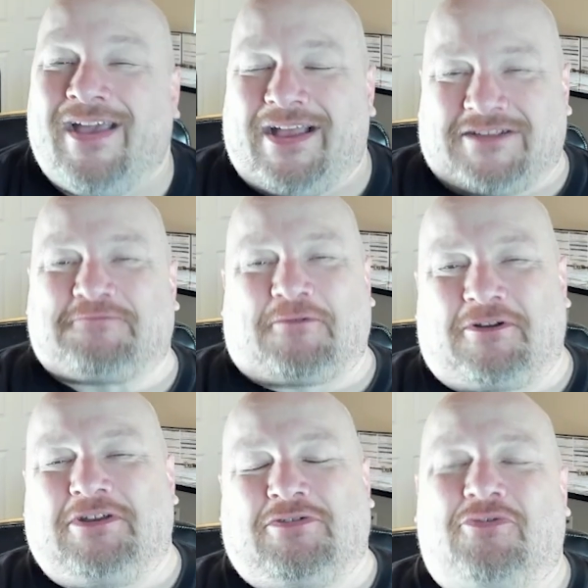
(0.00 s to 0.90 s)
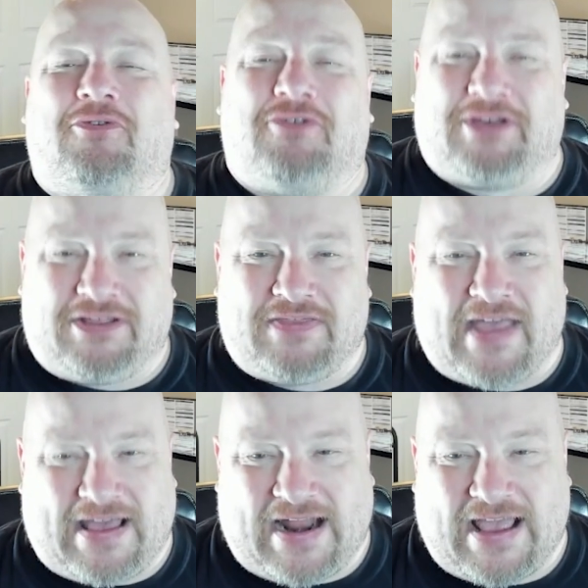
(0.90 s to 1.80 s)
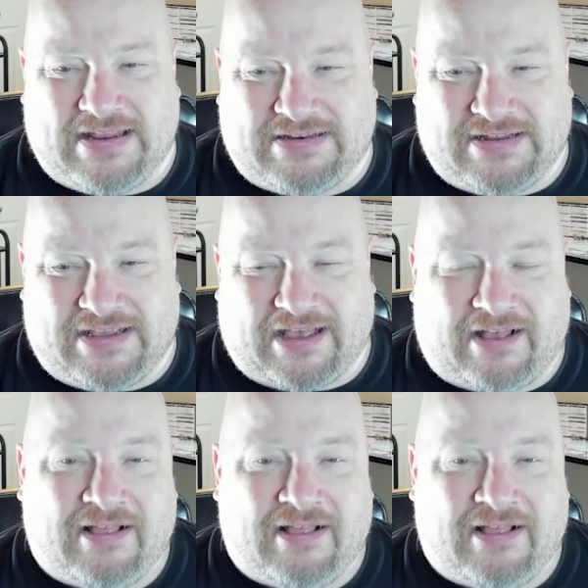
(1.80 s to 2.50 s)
It's pretty cool in that idea.